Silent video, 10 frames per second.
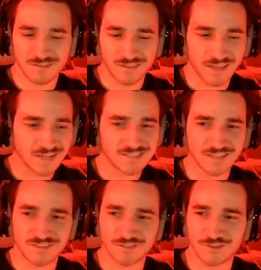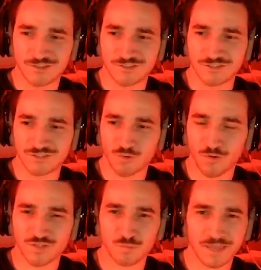like I said, the, the the sword
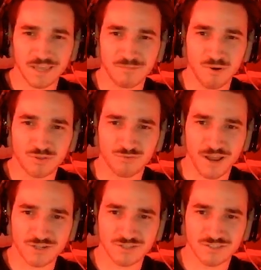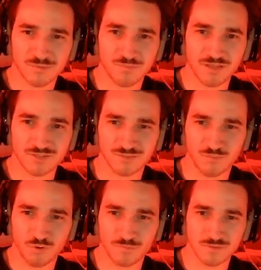is swinging in both directions. Some things are
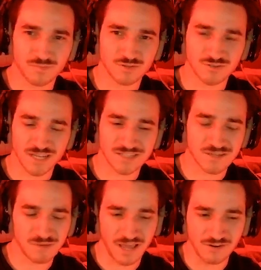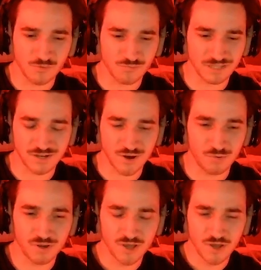for him, some things are against him, and I don't really
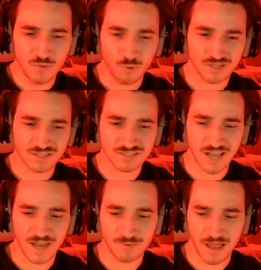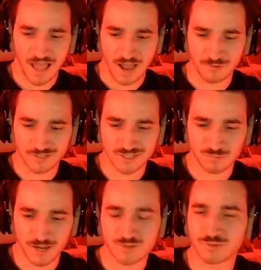know went to the side, but I, I, would
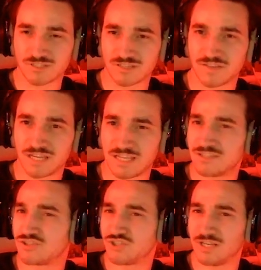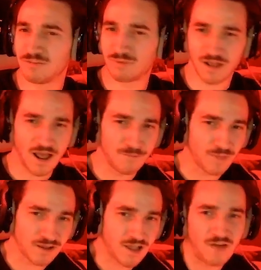sway towards the side that he is cheating, but I'm
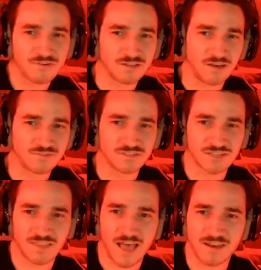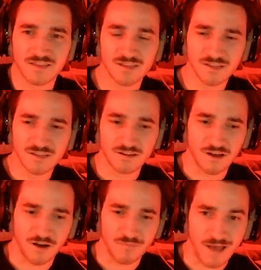not confident enough to say that
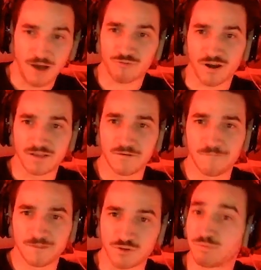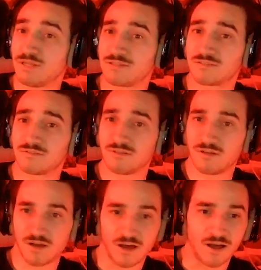um, outright. So please
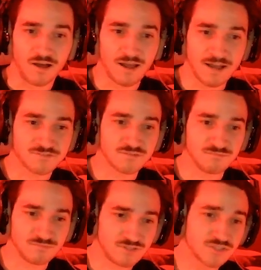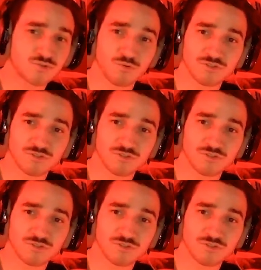uh, have some discourse